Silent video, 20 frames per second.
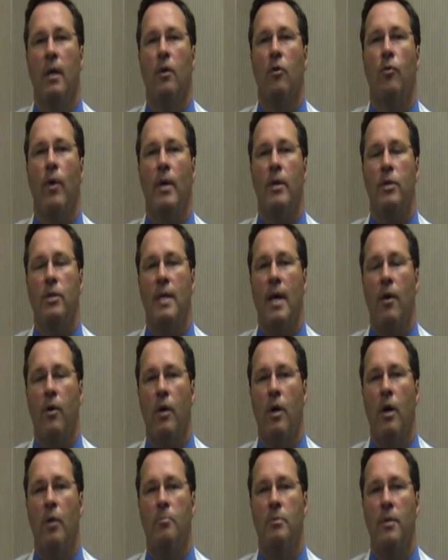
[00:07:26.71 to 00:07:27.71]
greatest
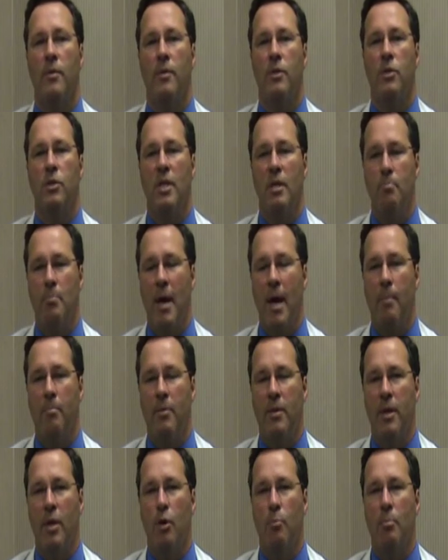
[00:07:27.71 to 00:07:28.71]
outcomes in the CPAP
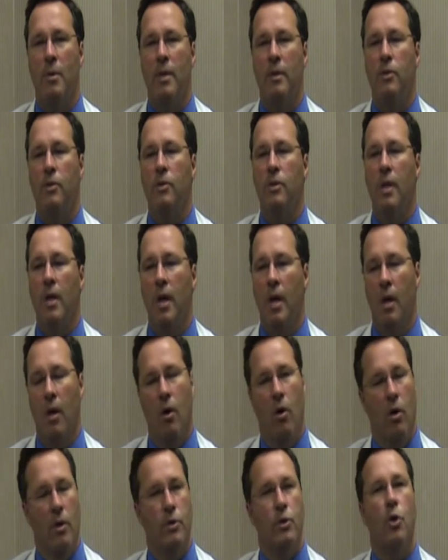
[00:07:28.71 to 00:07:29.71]
therapies,
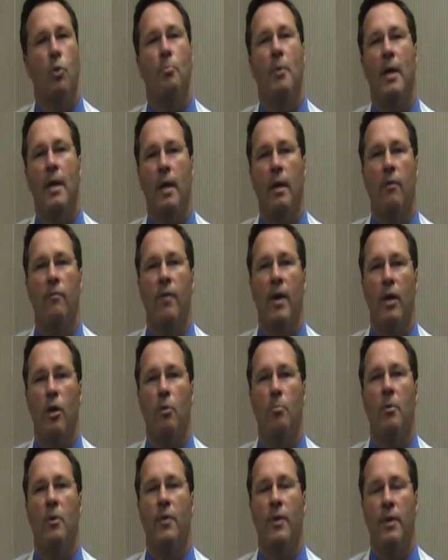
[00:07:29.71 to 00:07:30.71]
also making
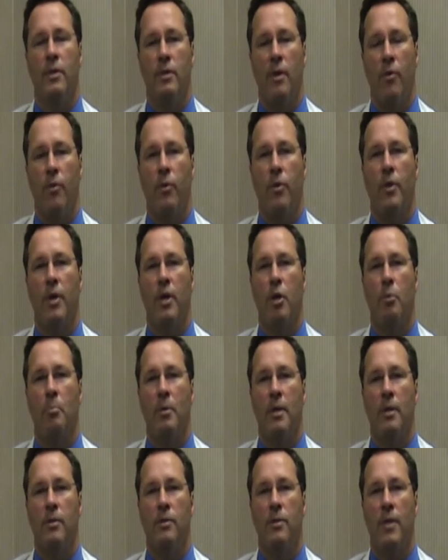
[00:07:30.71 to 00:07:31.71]
available these other
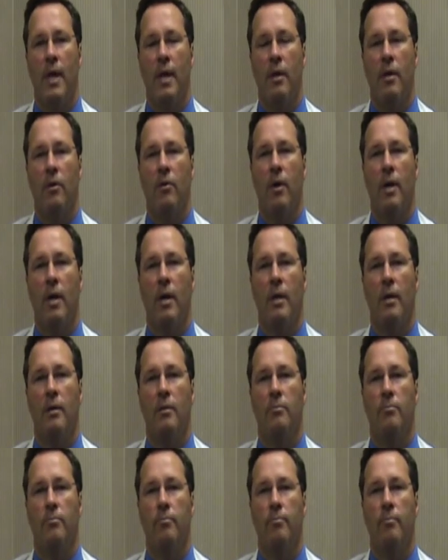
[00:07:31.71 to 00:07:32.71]
therapies that
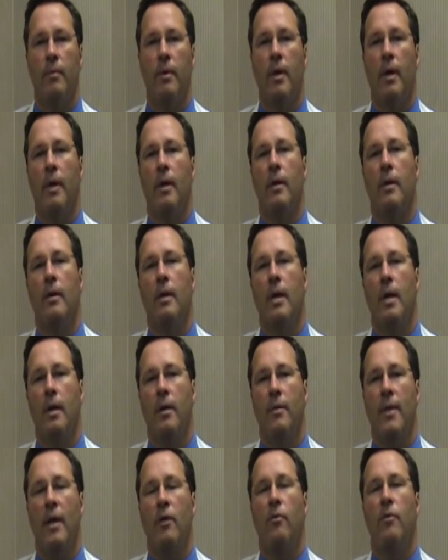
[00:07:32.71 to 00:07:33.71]

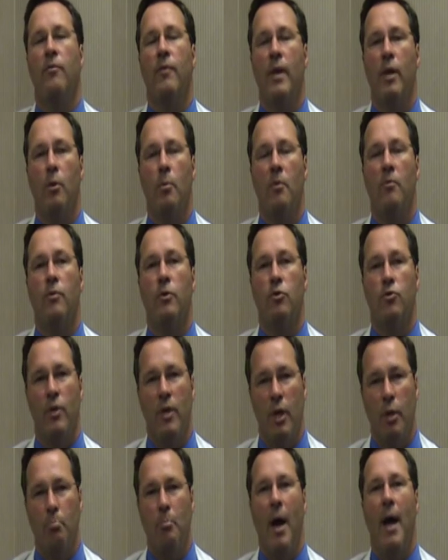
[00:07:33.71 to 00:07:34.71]
are available for
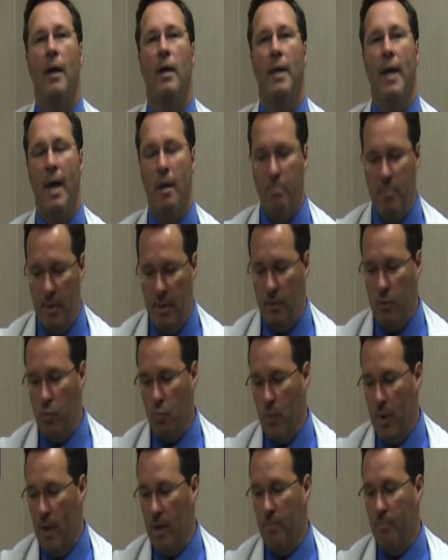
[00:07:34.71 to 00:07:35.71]
treating mild apnea as
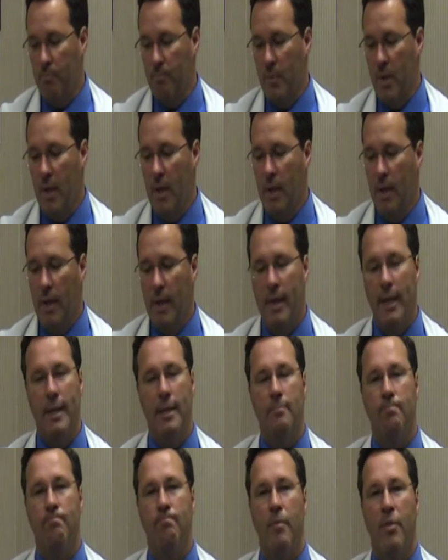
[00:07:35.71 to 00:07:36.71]
well.
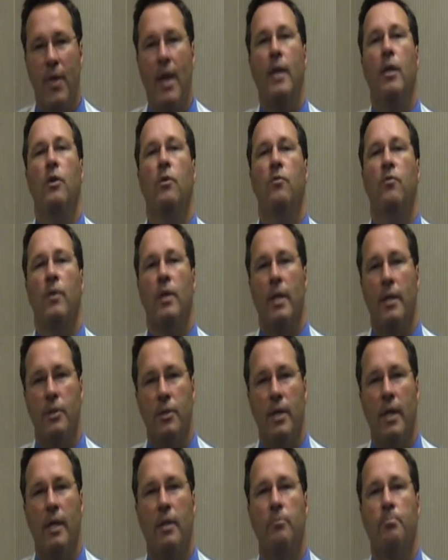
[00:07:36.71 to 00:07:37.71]
Thank you for
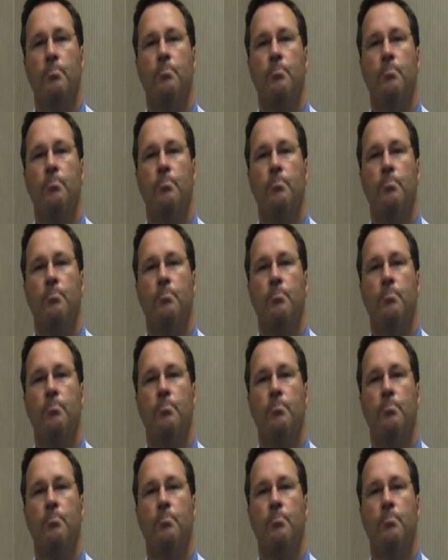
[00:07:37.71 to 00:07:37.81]
listening.